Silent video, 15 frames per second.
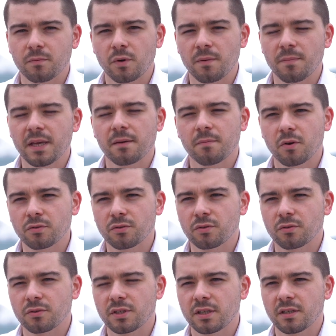We'll be able
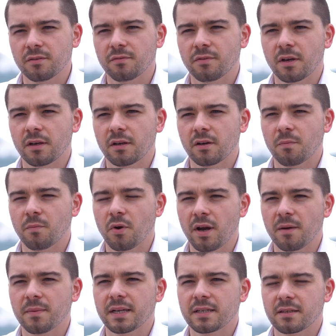to achieve uh, a
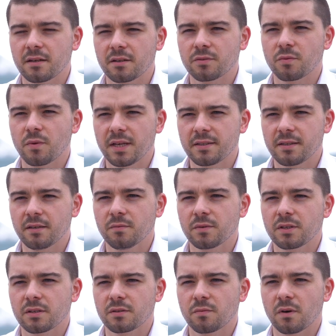BREEAM Excellent rating,
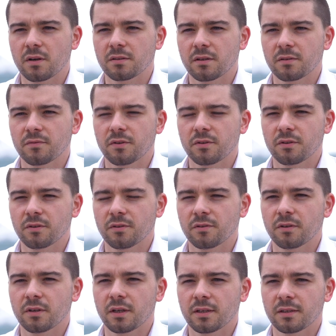which is one of the
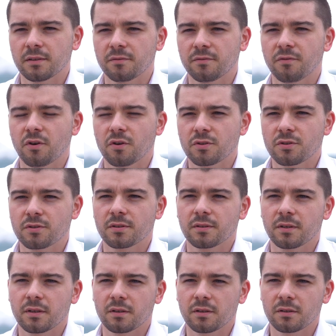uh, first
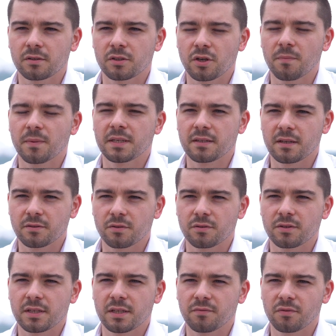shopping
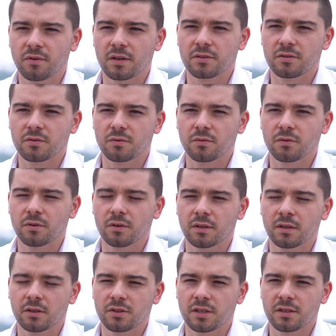centres in France
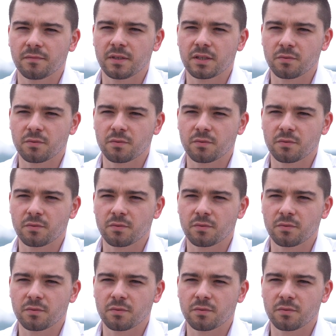to achieve